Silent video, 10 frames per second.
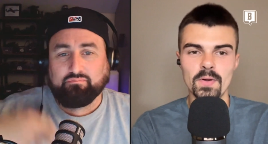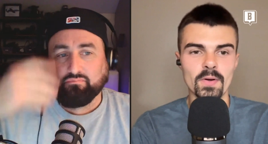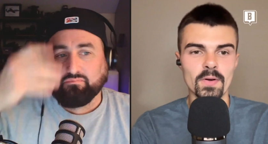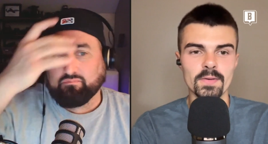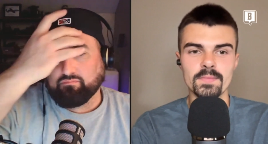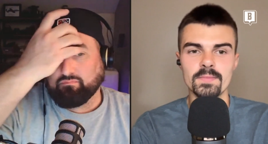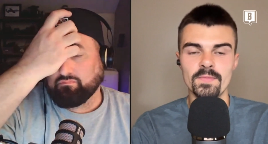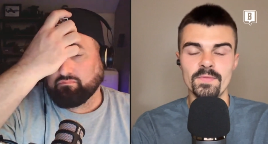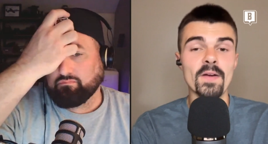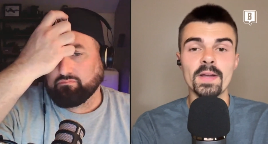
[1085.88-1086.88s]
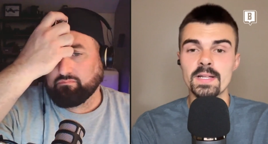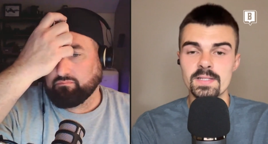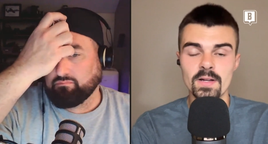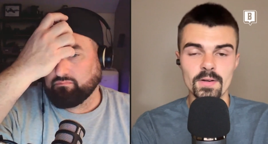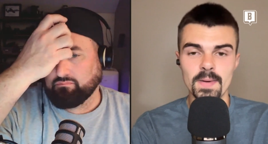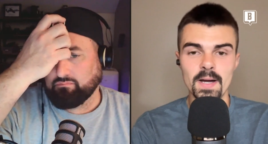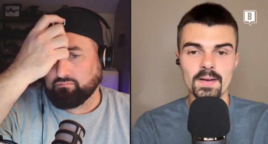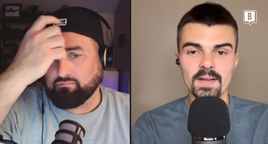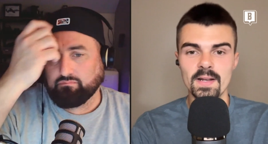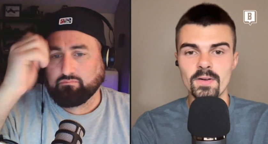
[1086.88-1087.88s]
Speaker 1: are very concerned
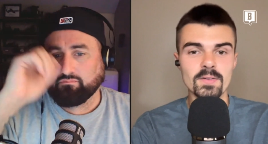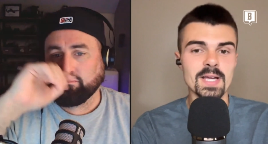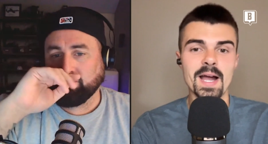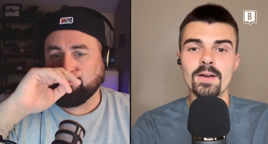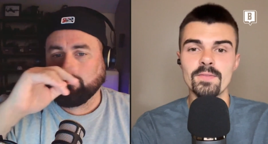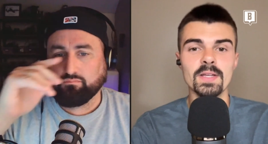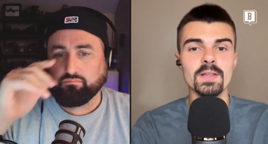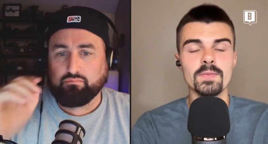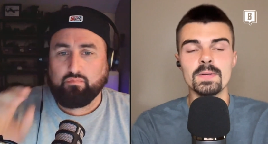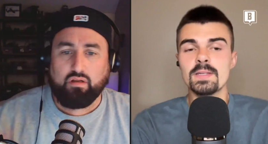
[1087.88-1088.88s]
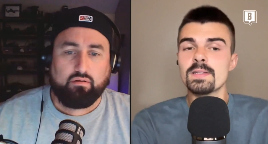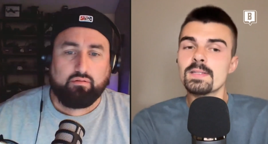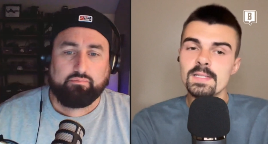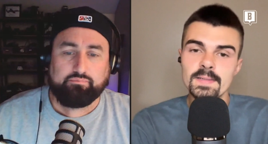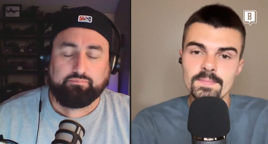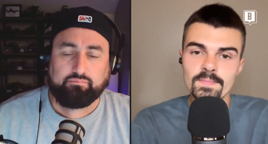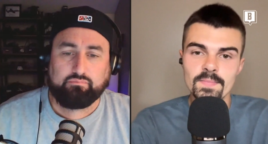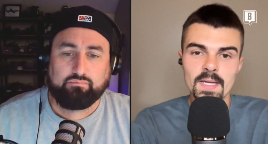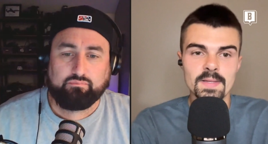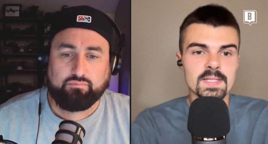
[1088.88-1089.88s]
about it and are tired of dealing with this. And
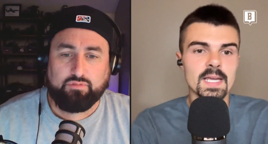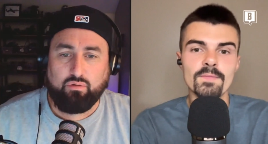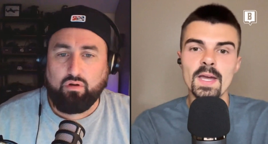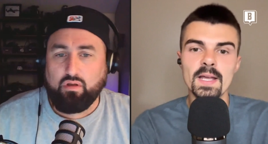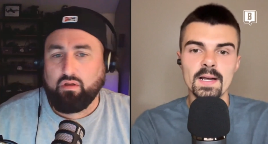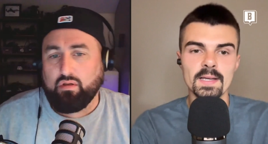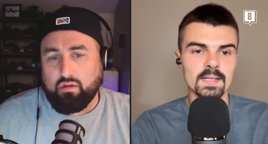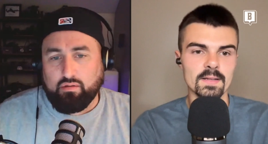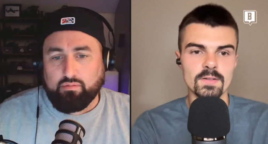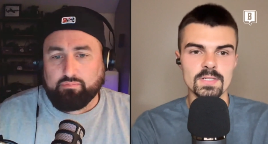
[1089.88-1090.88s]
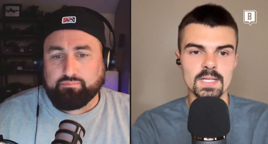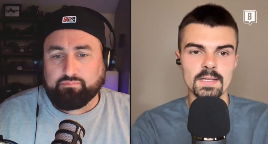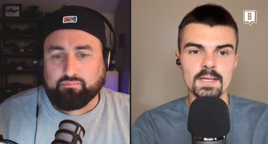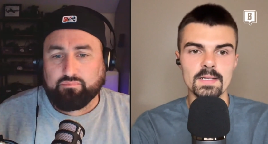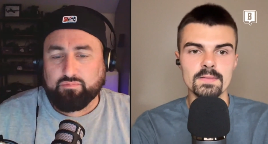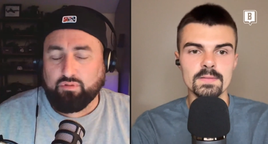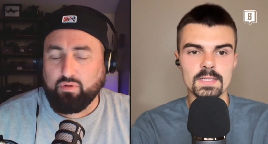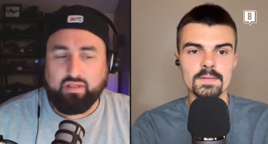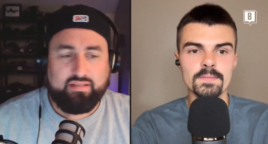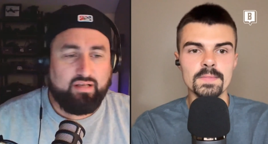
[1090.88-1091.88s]
in the same vein, I get and understand that.
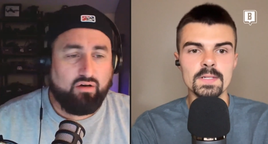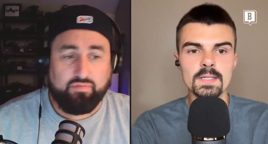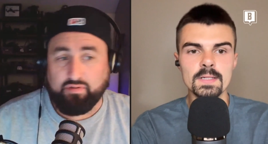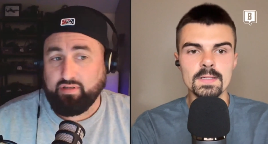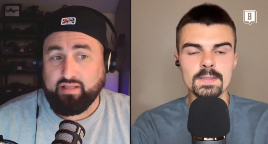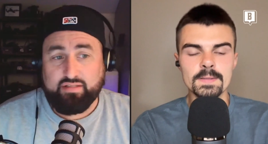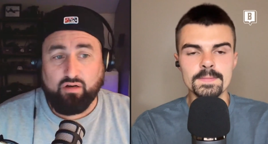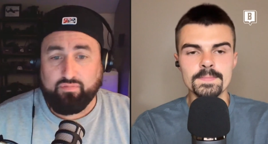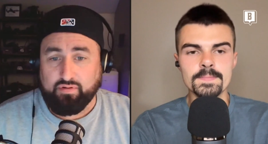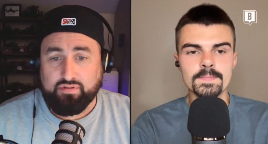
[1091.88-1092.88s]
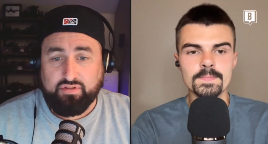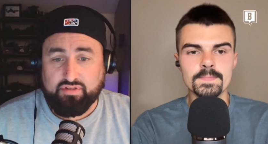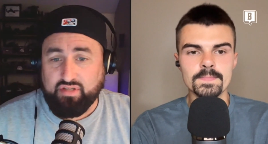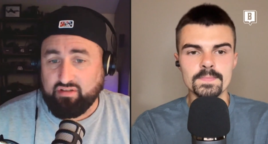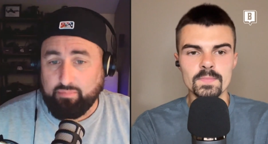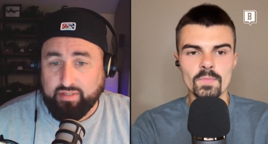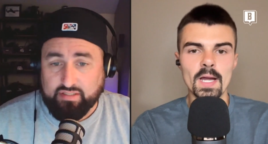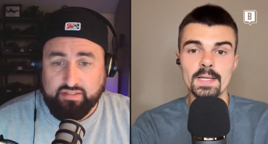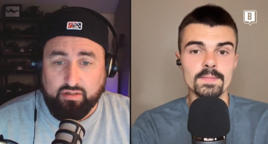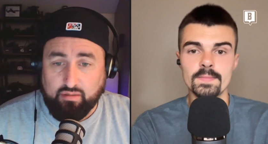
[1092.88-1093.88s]
Well, it's
Speaker 2: over. It's over. So there's nothing to be
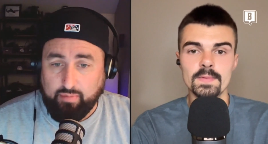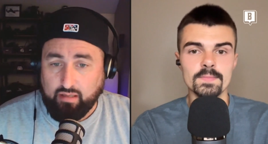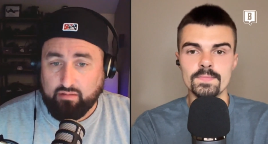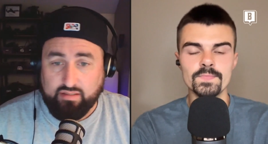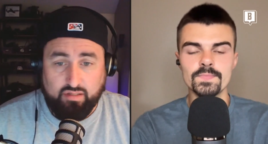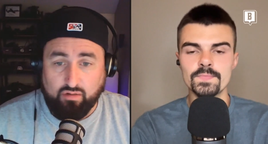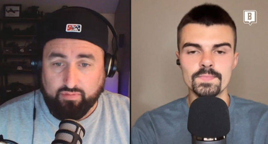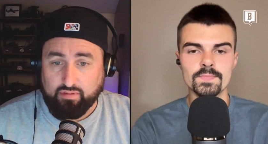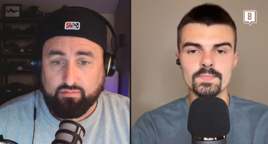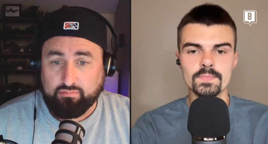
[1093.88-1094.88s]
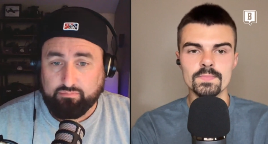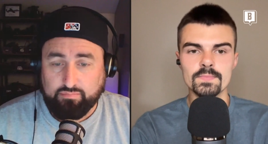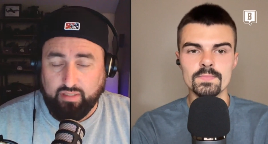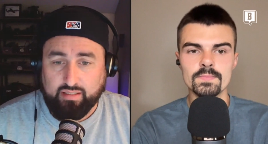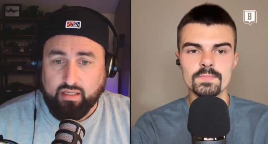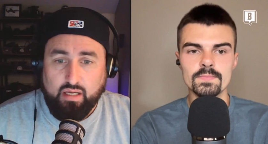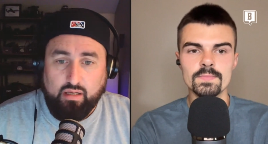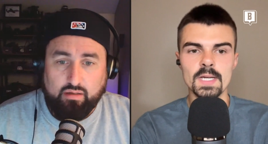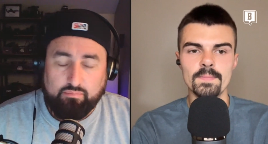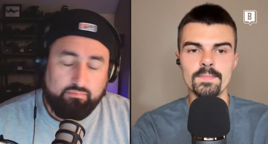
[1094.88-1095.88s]
right. concerned about. It's over. Like,
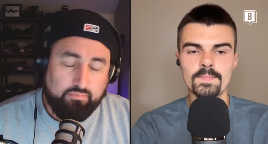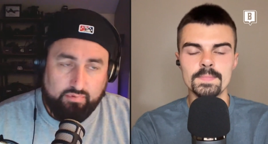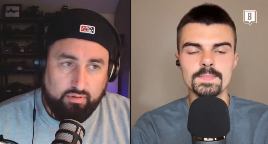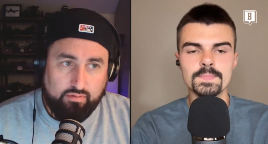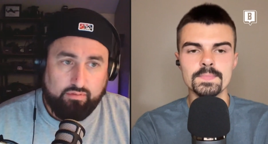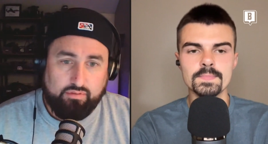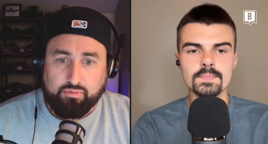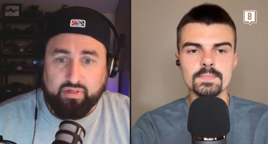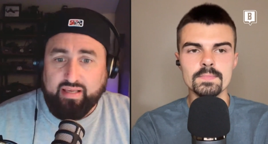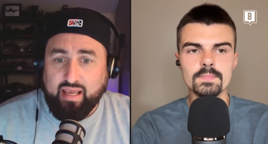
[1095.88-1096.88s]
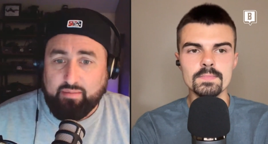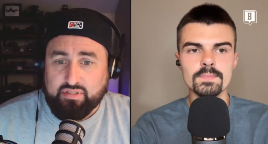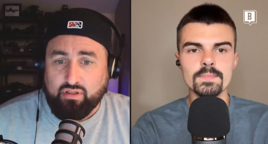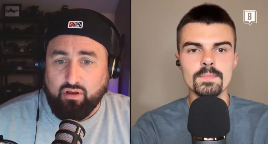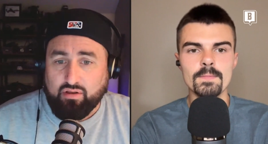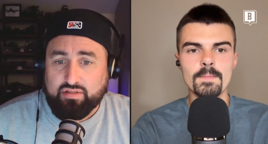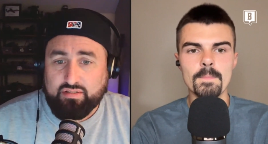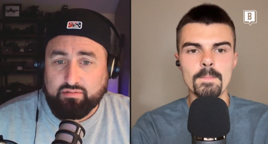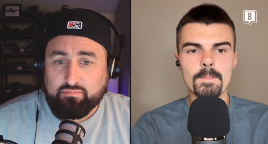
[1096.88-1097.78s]
yeah, three games lost.